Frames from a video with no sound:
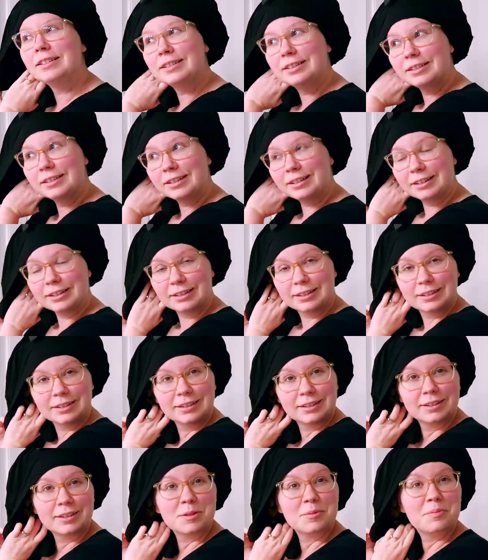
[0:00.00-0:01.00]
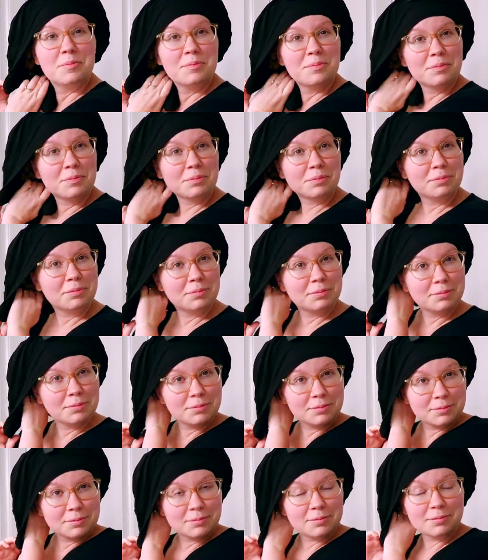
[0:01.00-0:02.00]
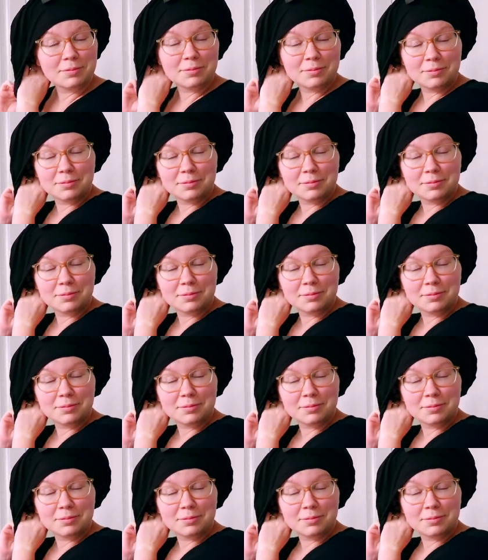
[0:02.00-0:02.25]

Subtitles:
No one is speaking in this clip.